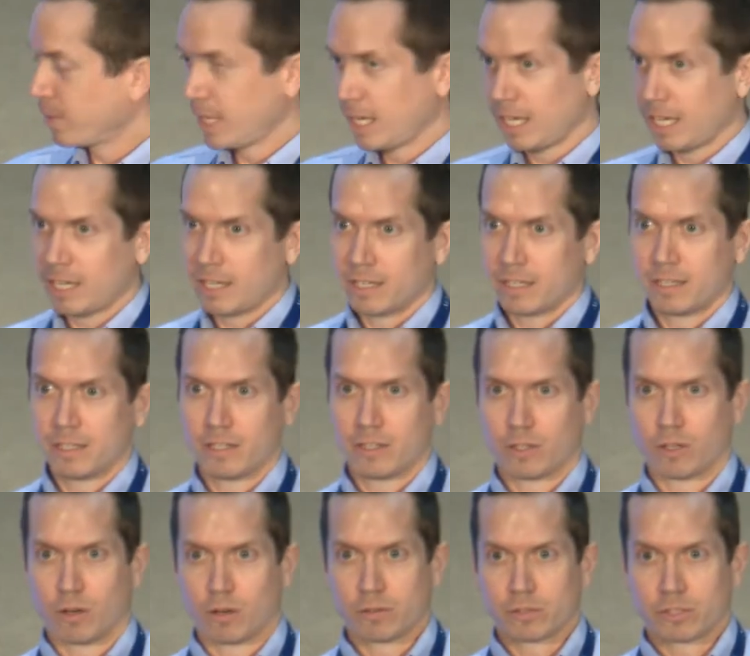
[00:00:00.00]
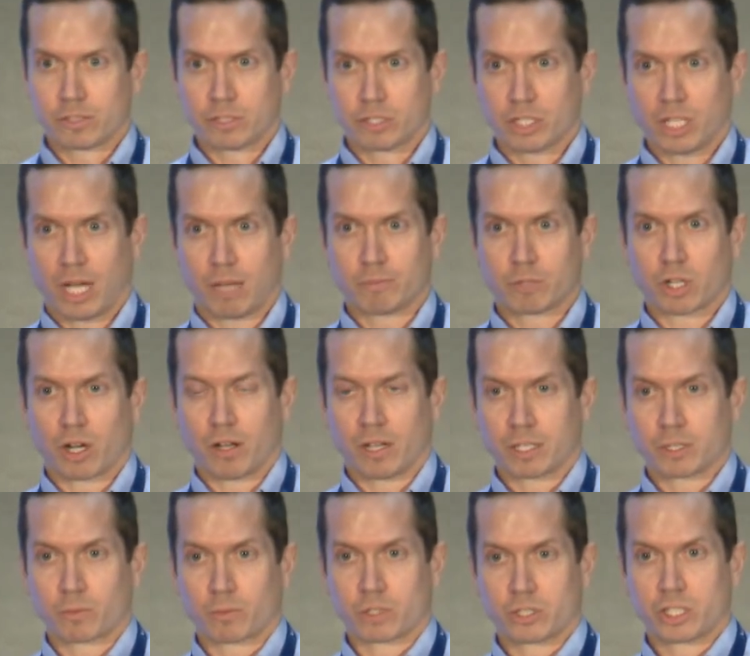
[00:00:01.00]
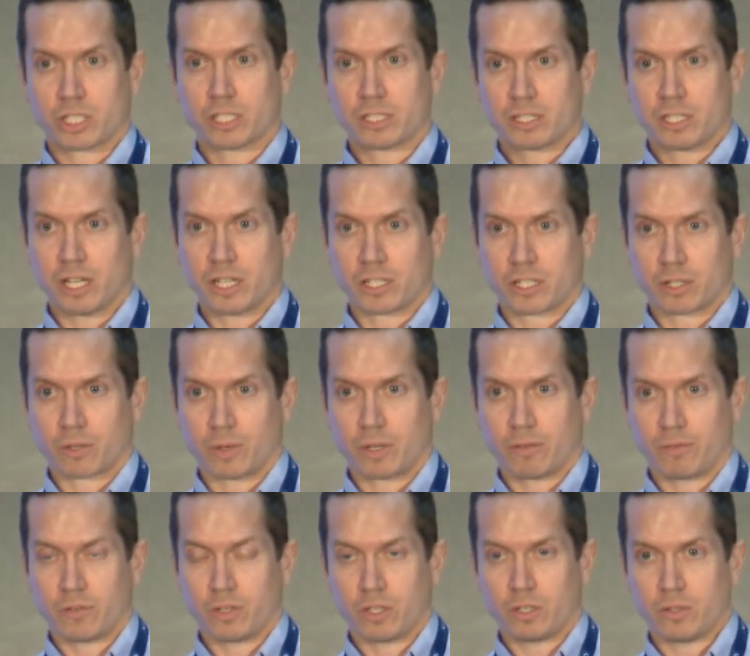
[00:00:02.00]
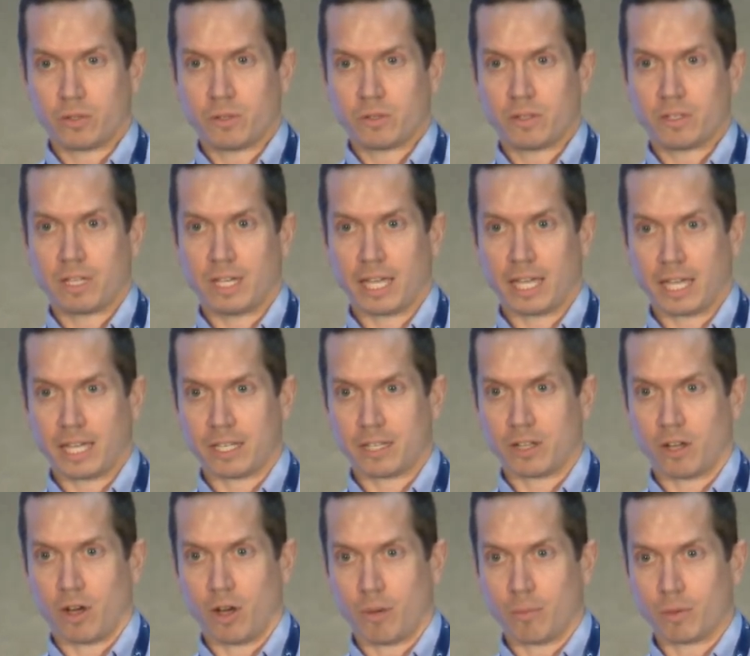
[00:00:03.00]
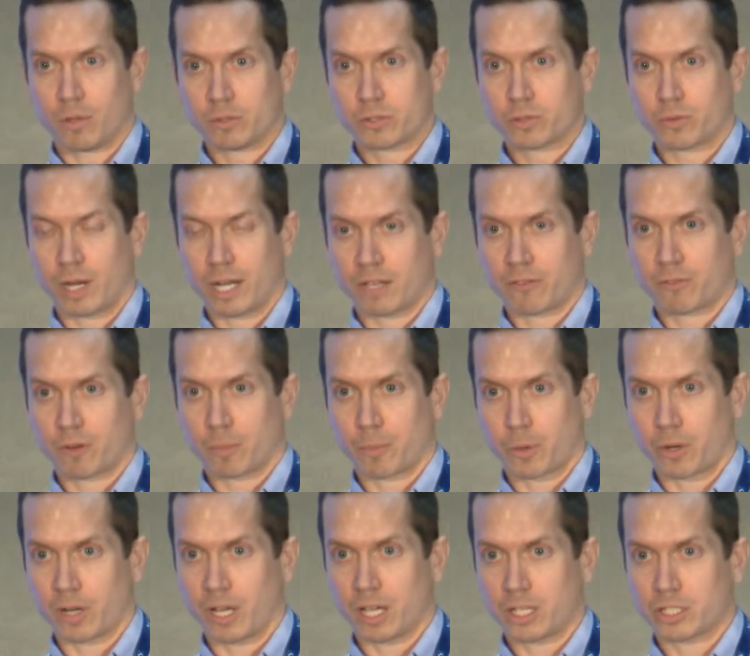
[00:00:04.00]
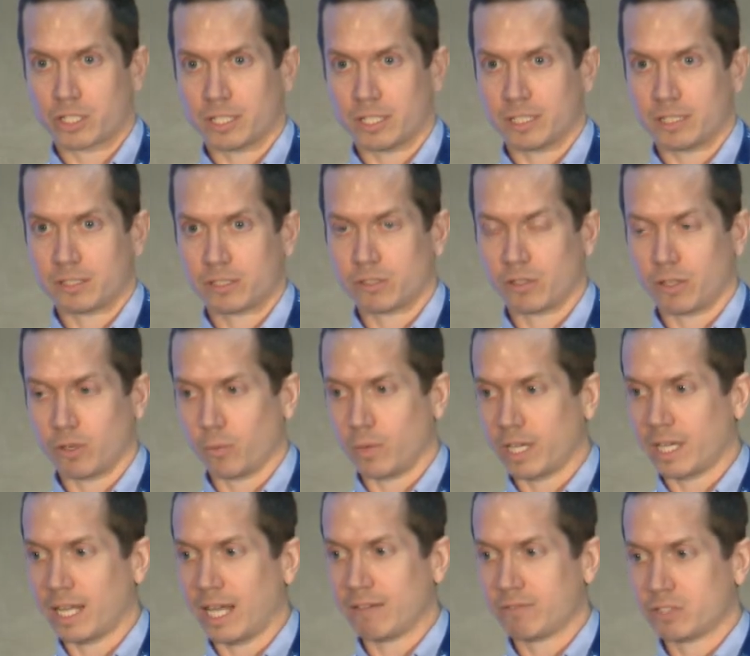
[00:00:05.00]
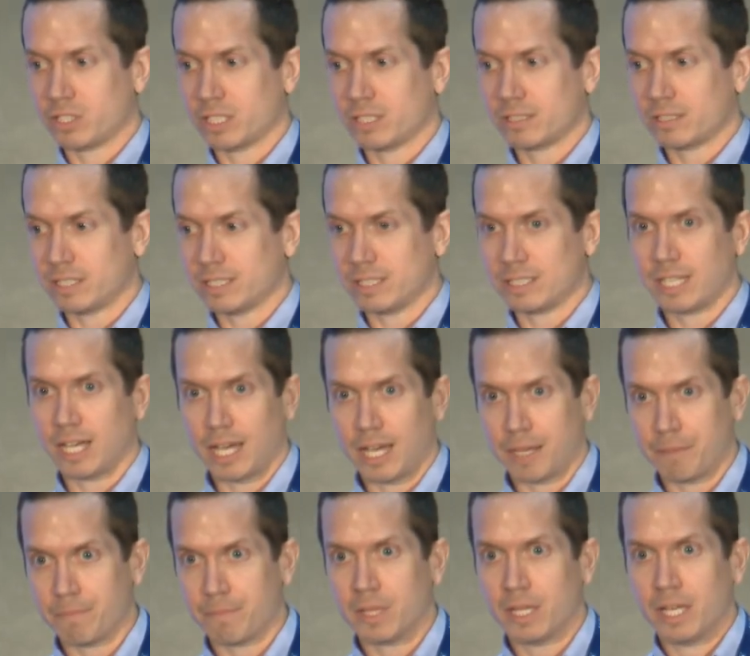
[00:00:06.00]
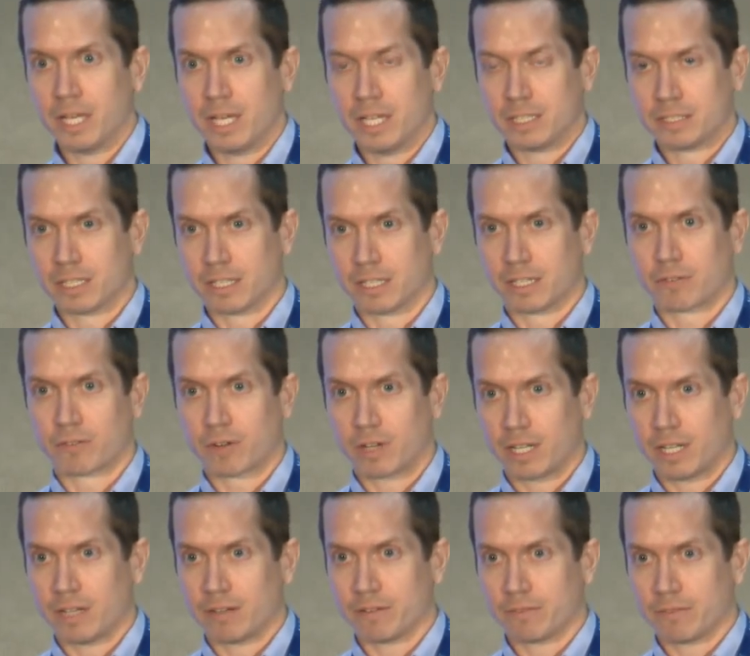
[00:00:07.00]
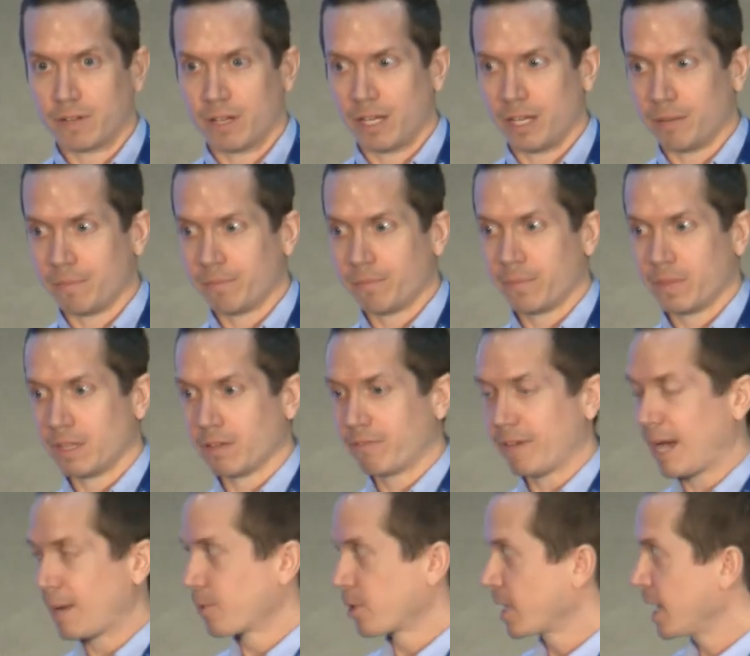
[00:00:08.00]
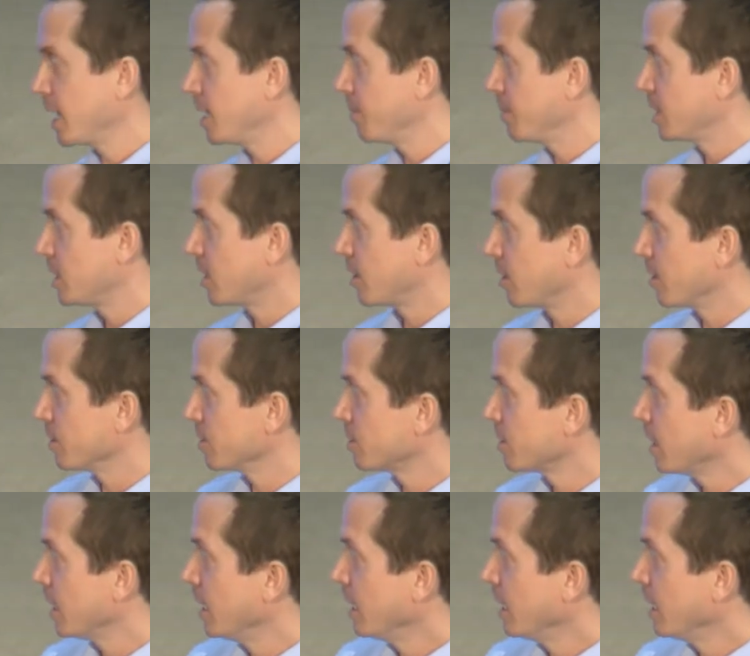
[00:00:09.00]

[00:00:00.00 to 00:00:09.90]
B, those shop drawings were just under review and almost ready for production so that we could have just-in-time delivery of the fabricated materials.